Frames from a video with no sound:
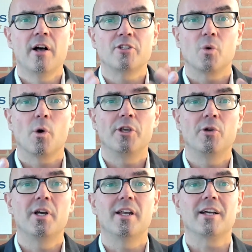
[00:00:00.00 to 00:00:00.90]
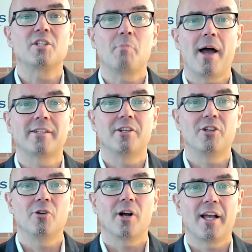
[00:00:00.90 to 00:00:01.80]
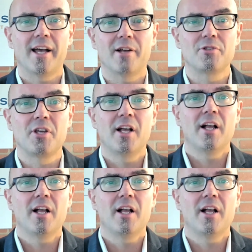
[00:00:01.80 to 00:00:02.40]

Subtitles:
So what you can expect in your accounts